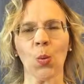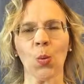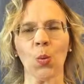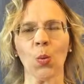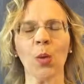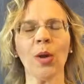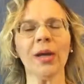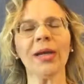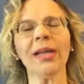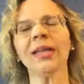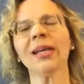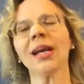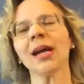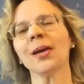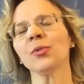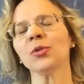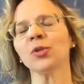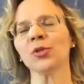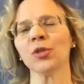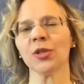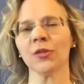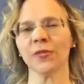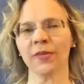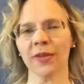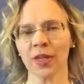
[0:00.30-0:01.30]
When it comes
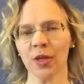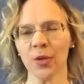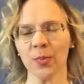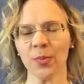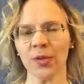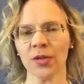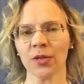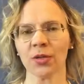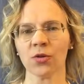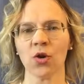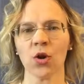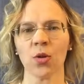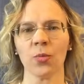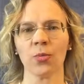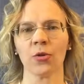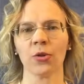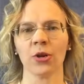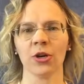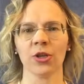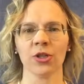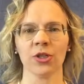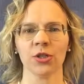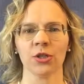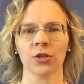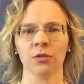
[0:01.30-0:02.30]
to development
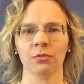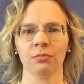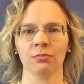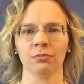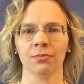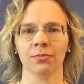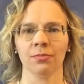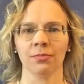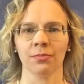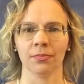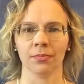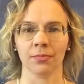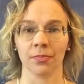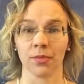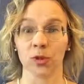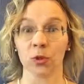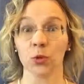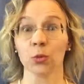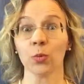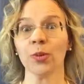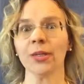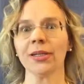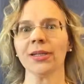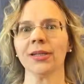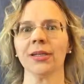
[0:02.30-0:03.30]
cooperation,
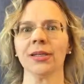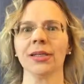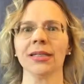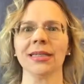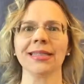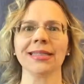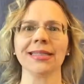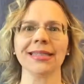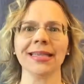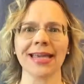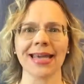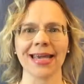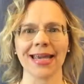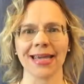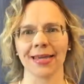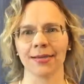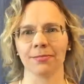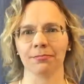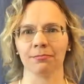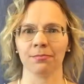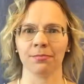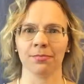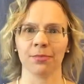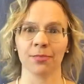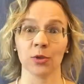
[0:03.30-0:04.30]
Sweden is a
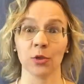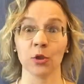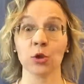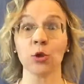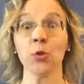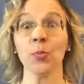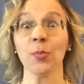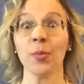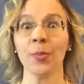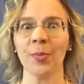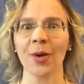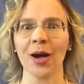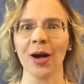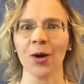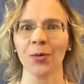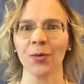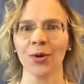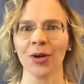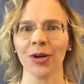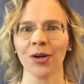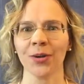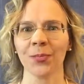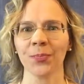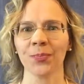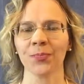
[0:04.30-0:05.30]

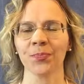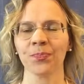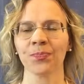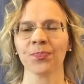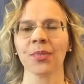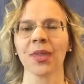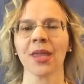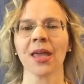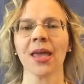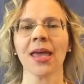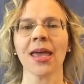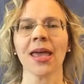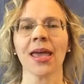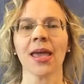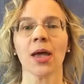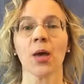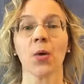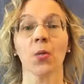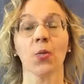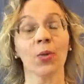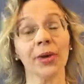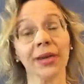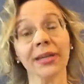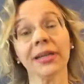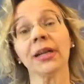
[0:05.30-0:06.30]
superpower.
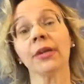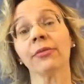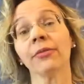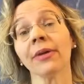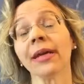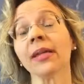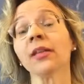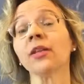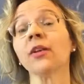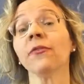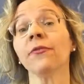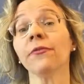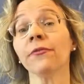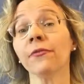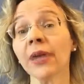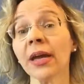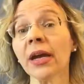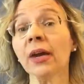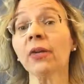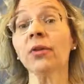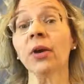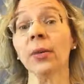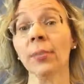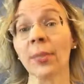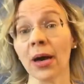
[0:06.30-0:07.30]
We direct a
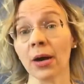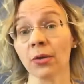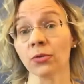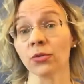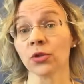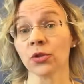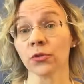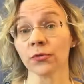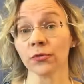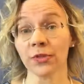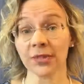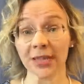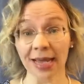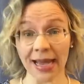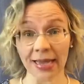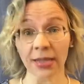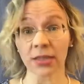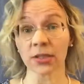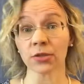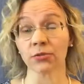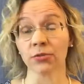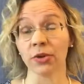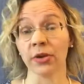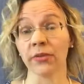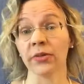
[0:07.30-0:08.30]
fair amount of
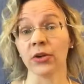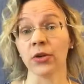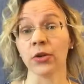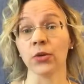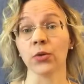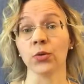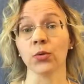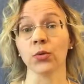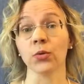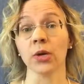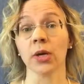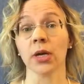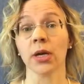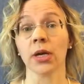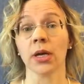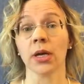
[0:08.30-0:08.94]
tax revenue